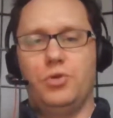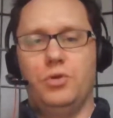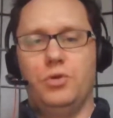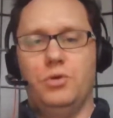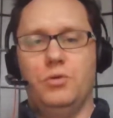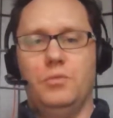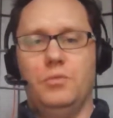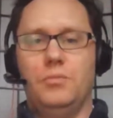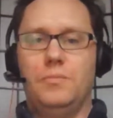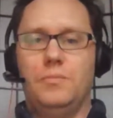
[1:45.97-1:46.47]

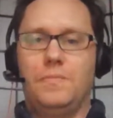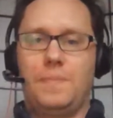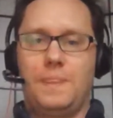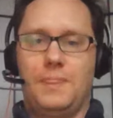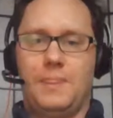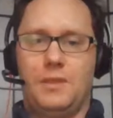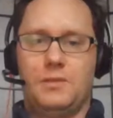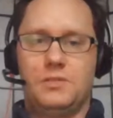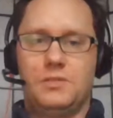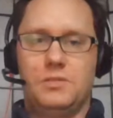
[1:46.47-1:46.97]
per
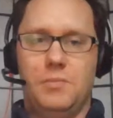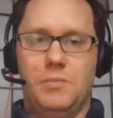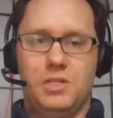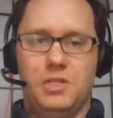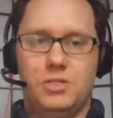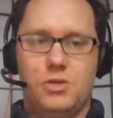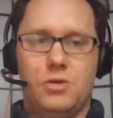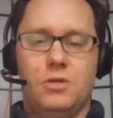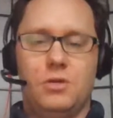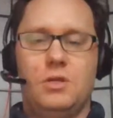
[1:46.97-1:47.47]

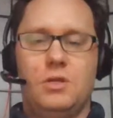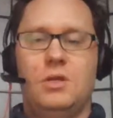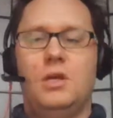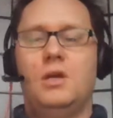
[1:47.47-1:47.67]
semester.